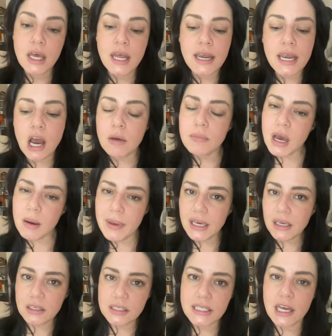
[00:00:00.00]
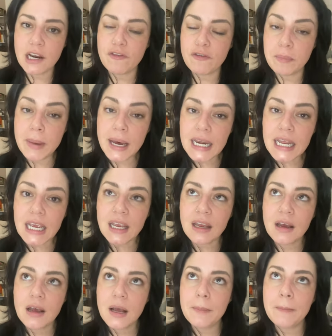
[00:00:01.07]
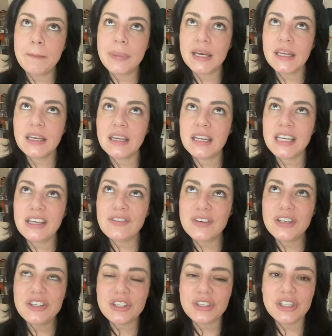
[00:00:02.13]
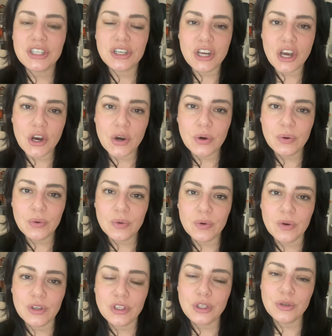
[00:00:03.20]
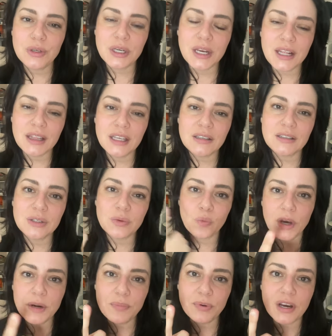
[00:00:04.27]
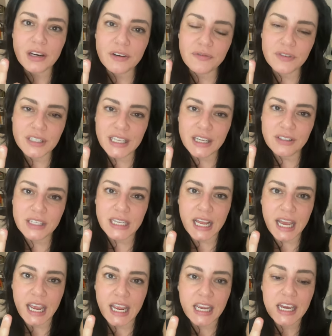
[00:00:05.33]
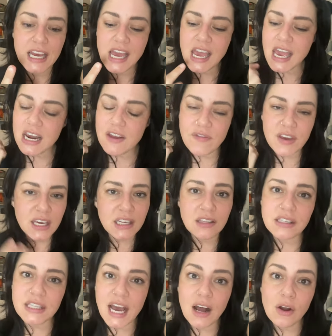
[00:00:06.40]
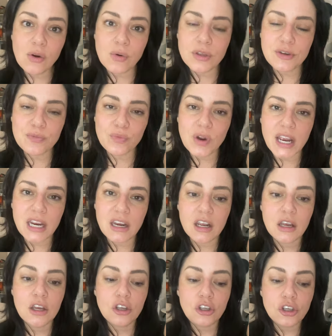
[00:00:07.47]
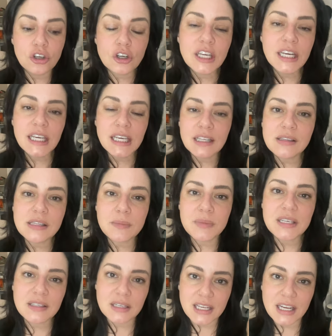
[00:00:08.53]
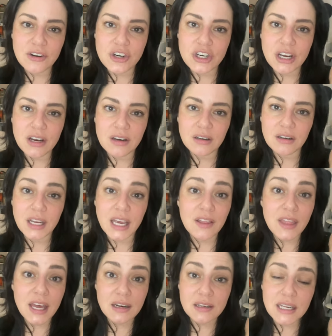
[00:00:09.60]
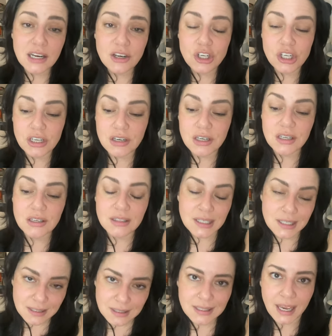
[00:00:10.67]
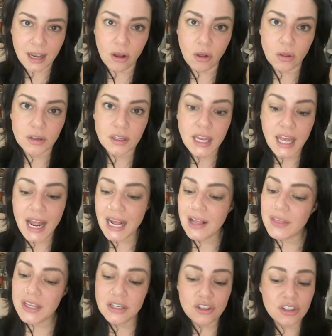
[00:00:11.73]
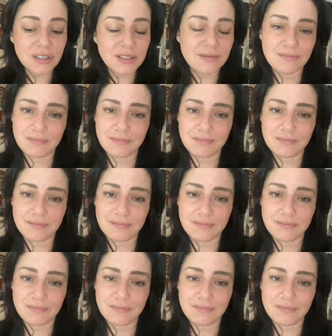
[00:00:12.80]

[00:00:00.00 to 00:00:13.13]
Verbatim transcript: Now, I'm not making a ton of money, but even just to know you could list one product for sale today, and if it hits the algorithm right, you're going to get somebody's attention and that attention is a sale and then it just